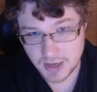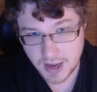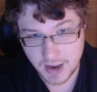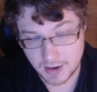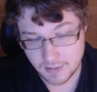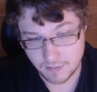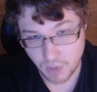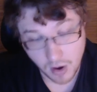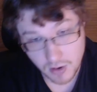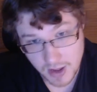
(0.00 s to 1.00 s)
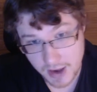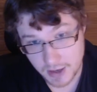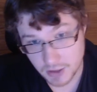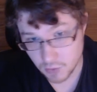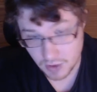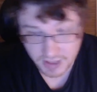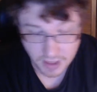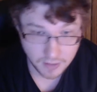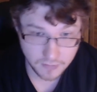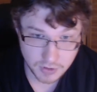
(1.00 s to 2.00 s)
and part of that is what
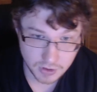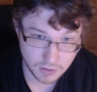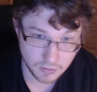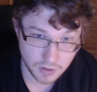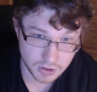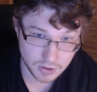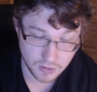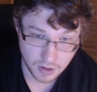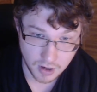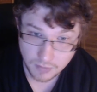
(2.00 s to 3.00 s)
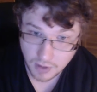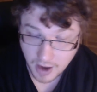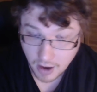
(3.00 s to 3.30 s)
television you watch growing up. Like,